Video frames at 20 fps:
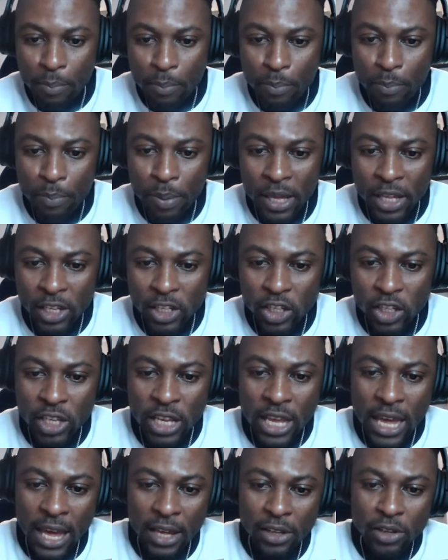Peach
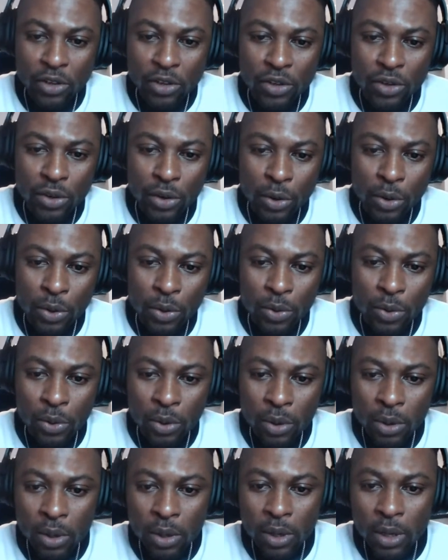CHU.
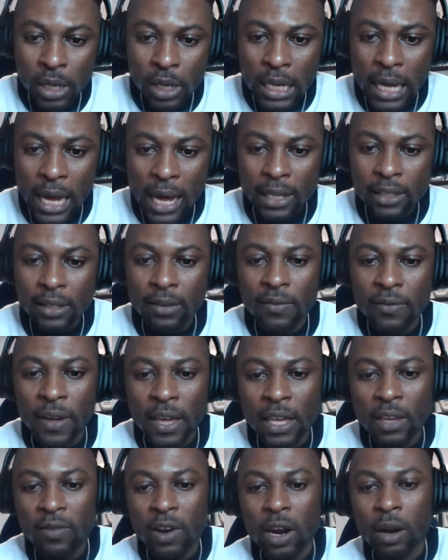Guys, thank
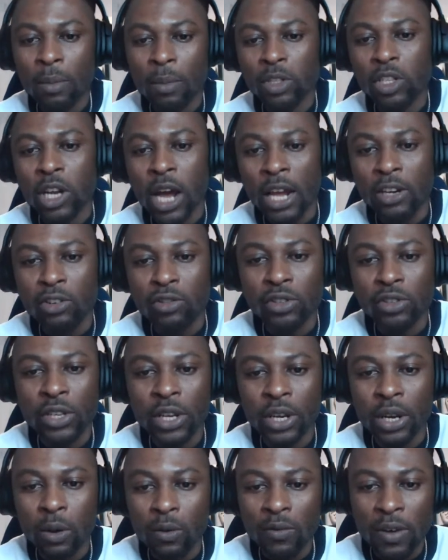you very much.
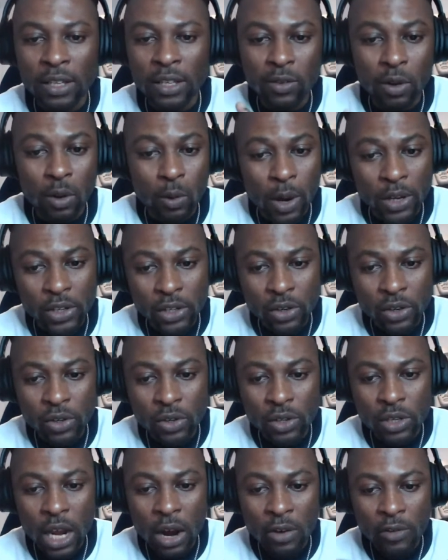Hydrozino, thanks for your
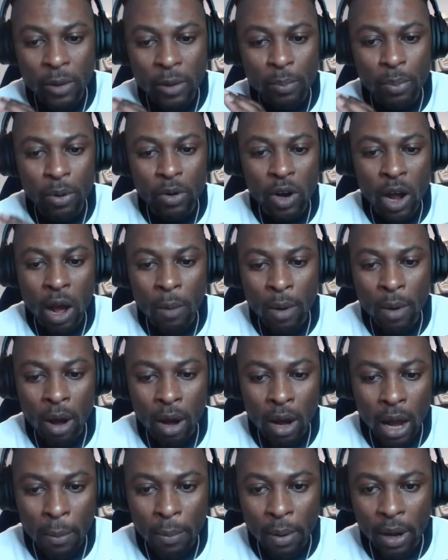questions. Ari Pranama,
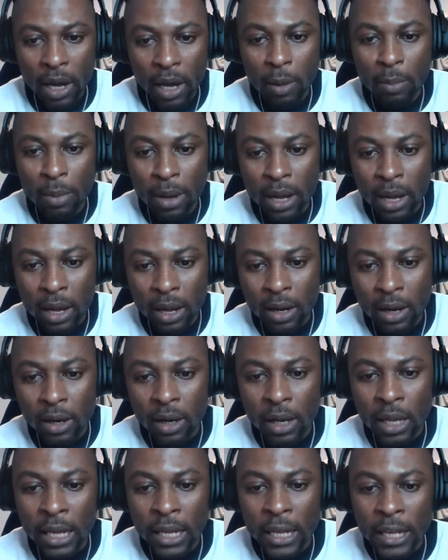Apakaba,
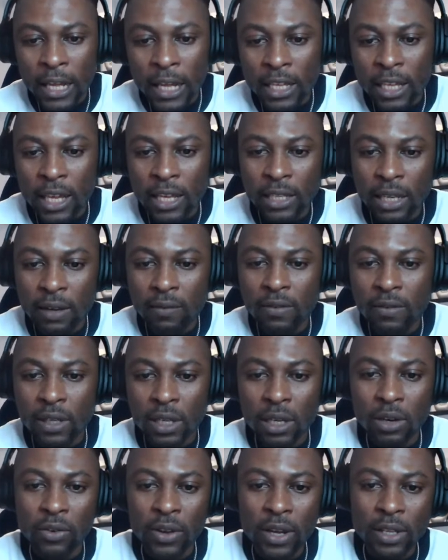K70
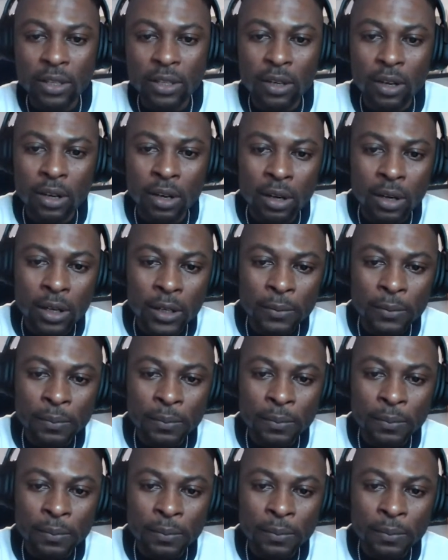Creator,